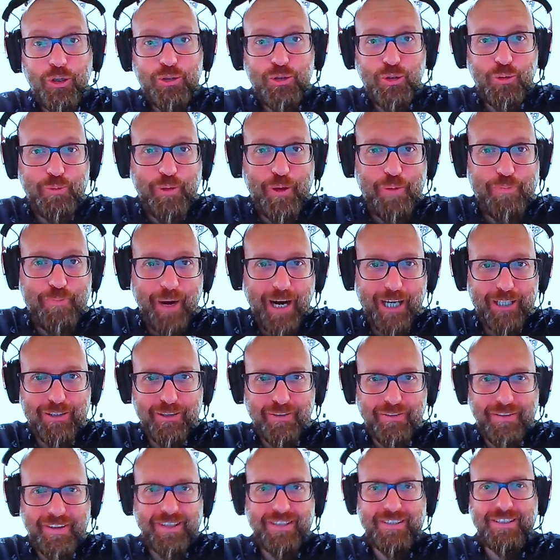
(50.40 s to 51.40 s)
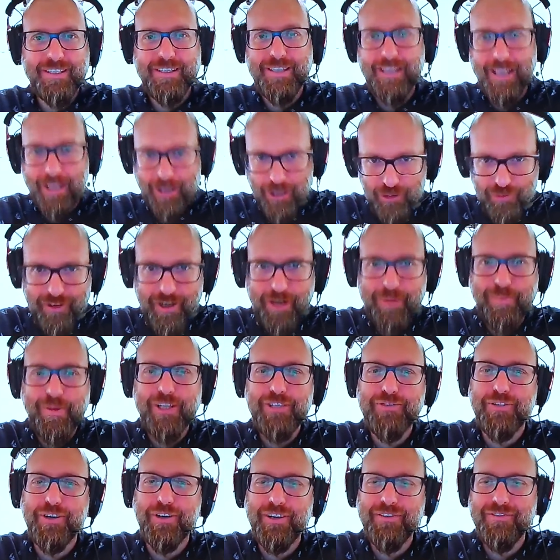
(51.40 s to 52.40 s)
to be part of this. Thank you very much
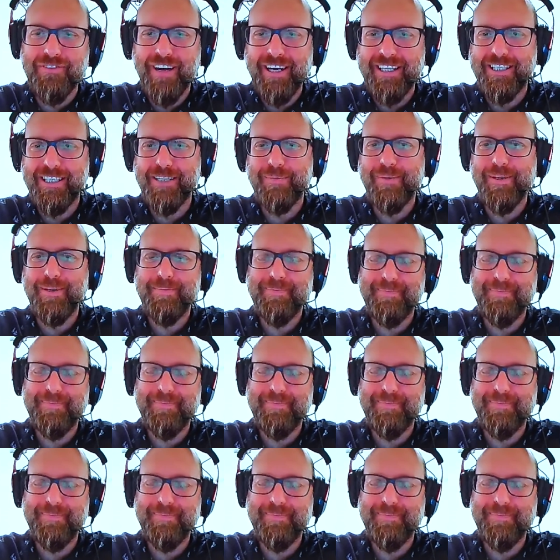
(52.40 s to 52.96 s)
for inviting me.